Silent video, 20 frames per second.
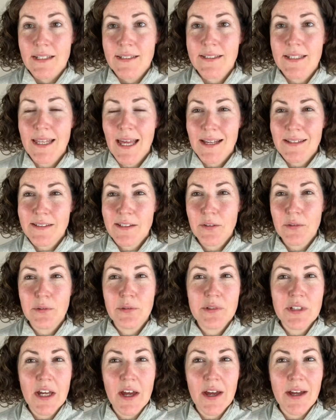So that's it all
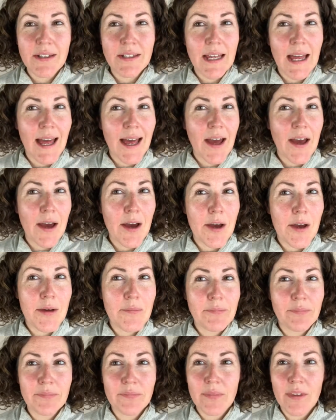done.
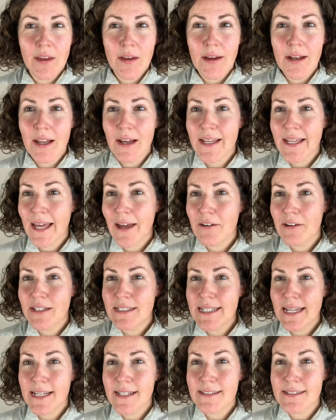I like how it
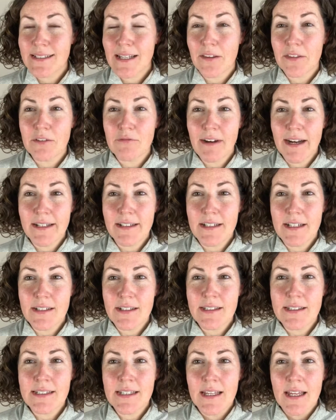takes down the
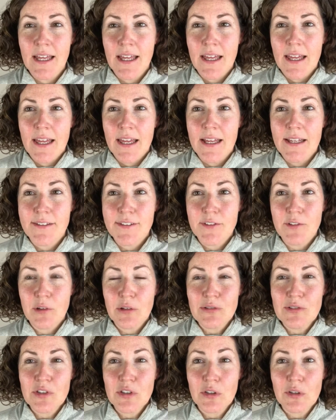redness. It's
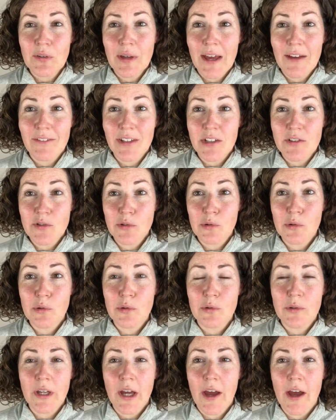not too heavy at
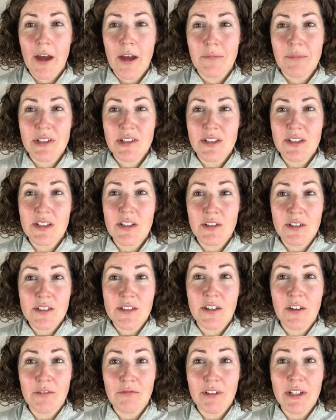all. It just looks
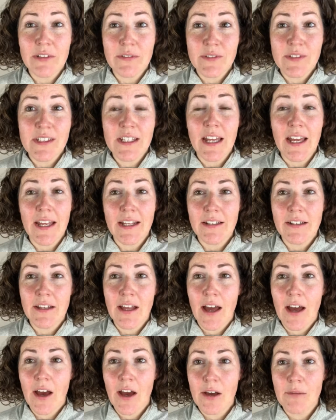like real skin.
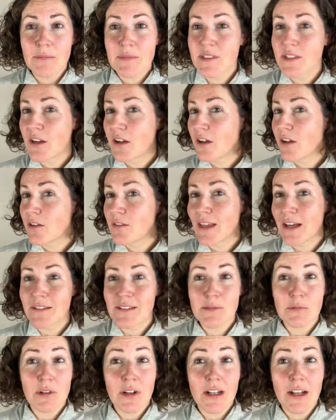So
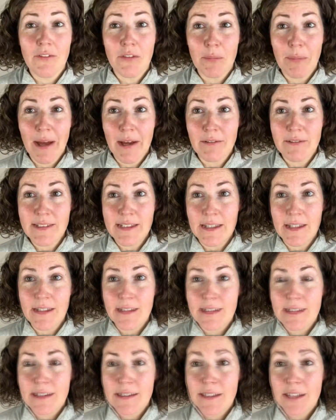that's what I love about it.
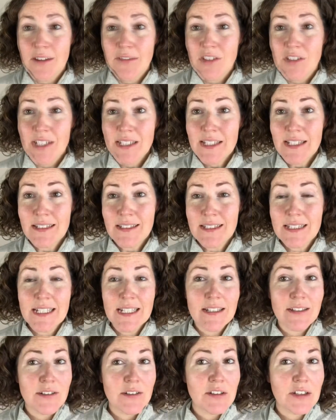So I've just
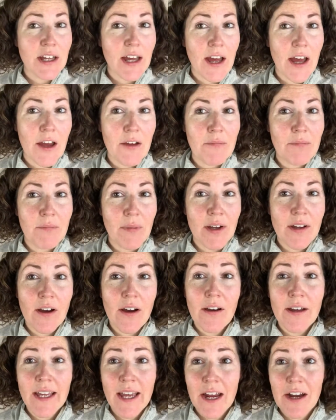concealed my
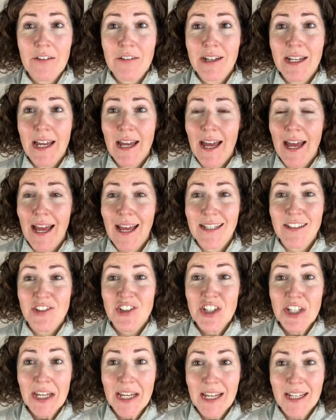eye area and
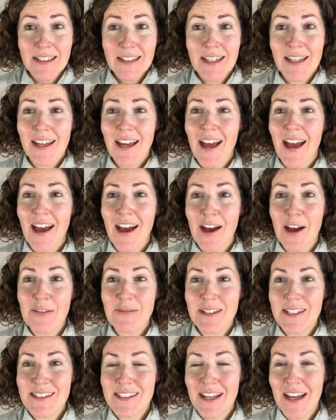chin
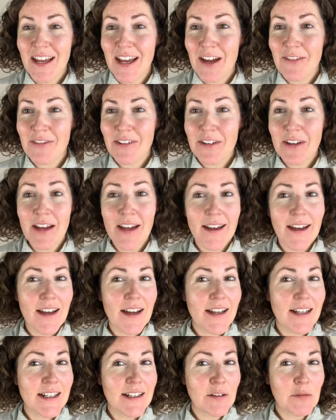because I have
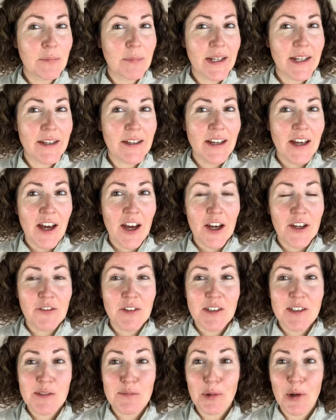a little bit of a
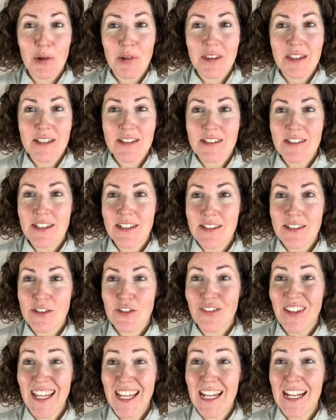spot that's just sort
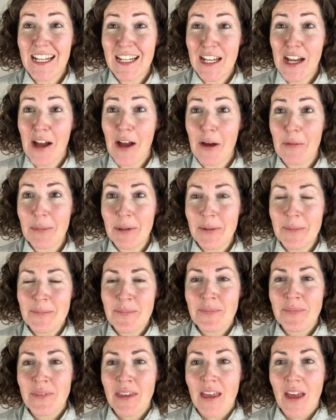of healing up.
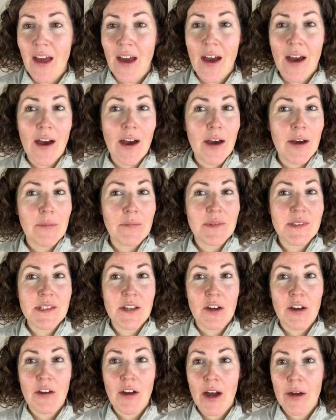So
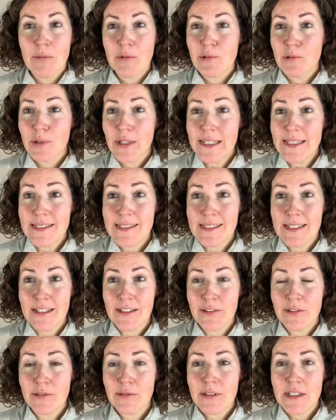I'm all
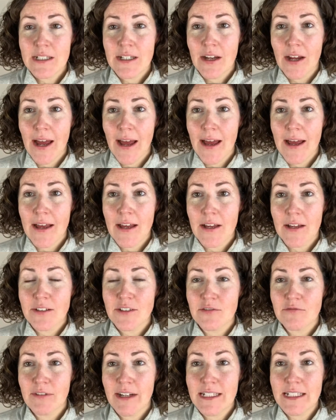concealed
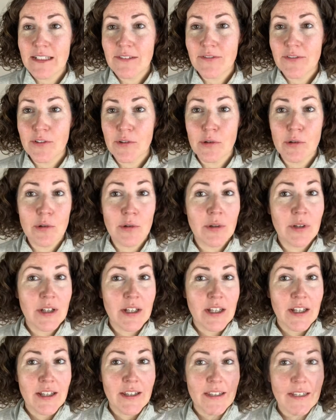and ready for
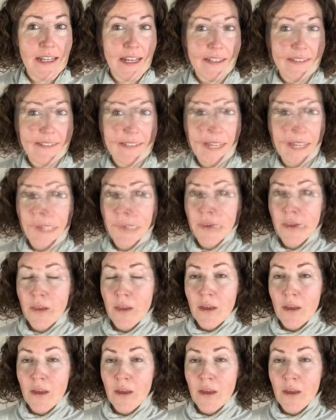the next stage.